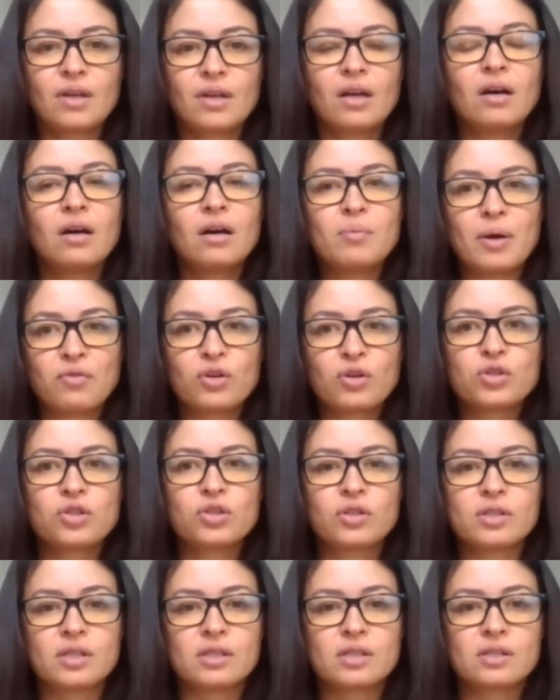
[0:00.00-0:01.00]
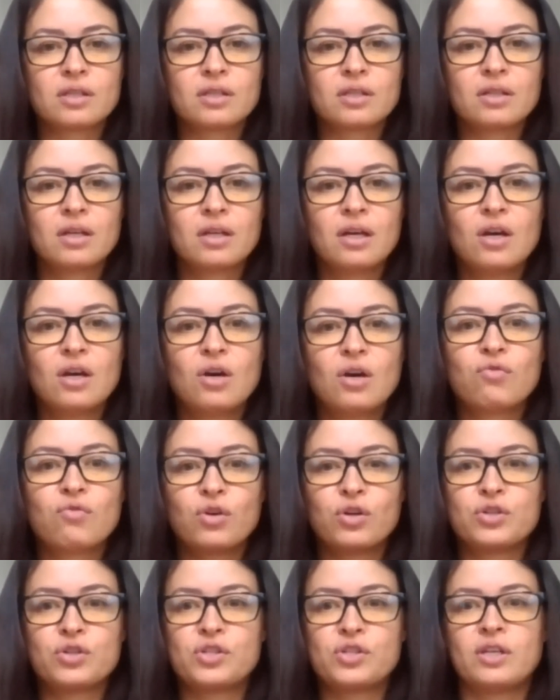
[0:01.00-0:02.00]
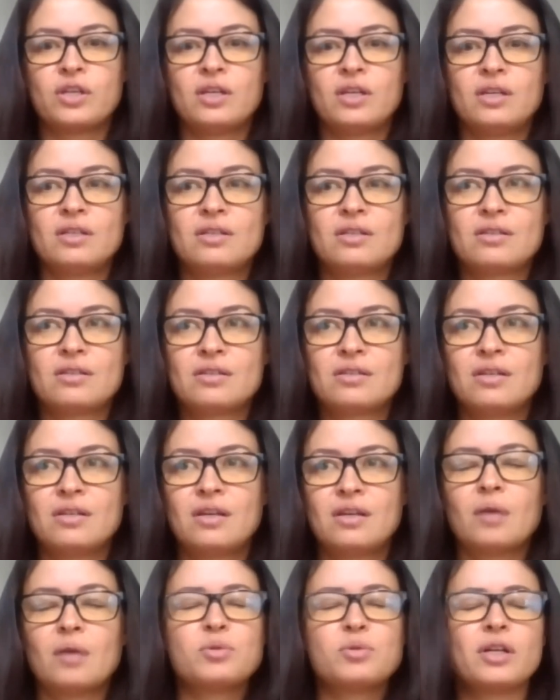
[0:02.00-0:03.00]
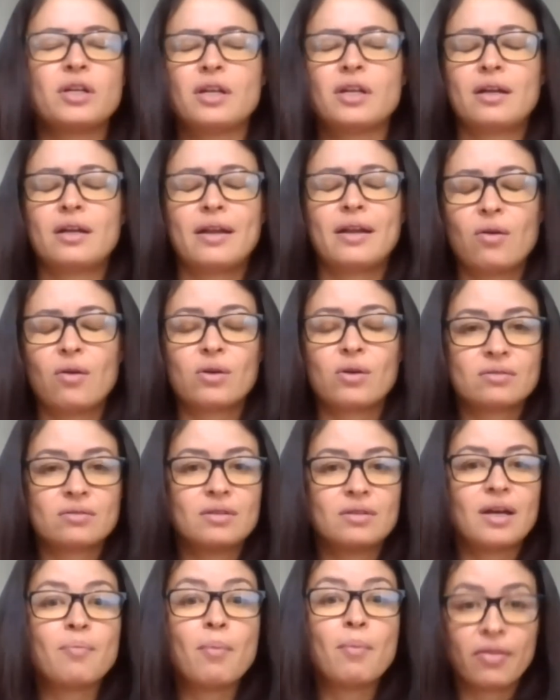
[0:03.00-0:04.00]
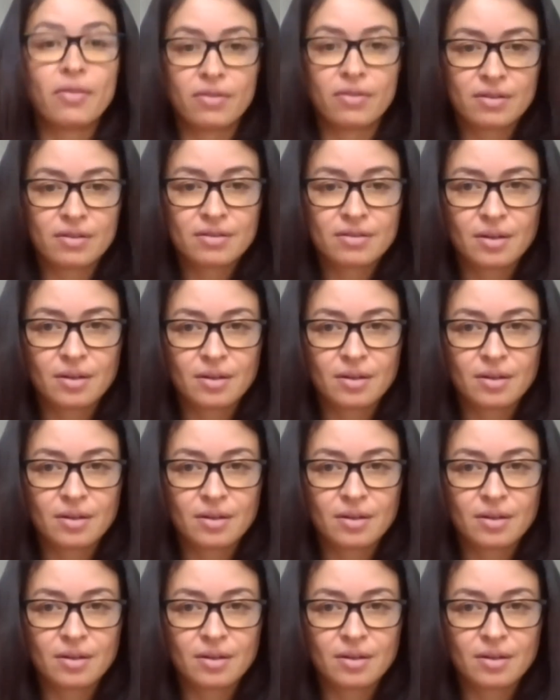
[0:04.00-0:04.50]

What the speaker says: my virtual assistant, versus, I'm sorry, not an hour, a month.